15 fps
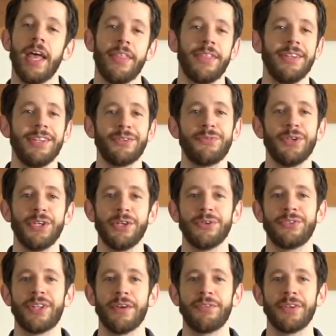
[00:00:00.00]
then this video is
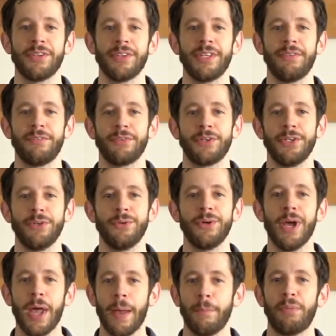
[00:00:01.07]
definitely for you.
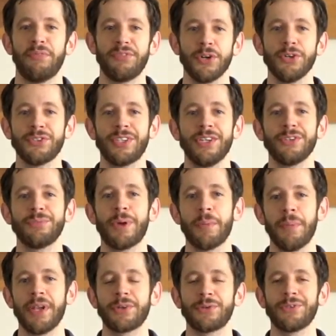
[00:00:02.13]
But first, here's my medical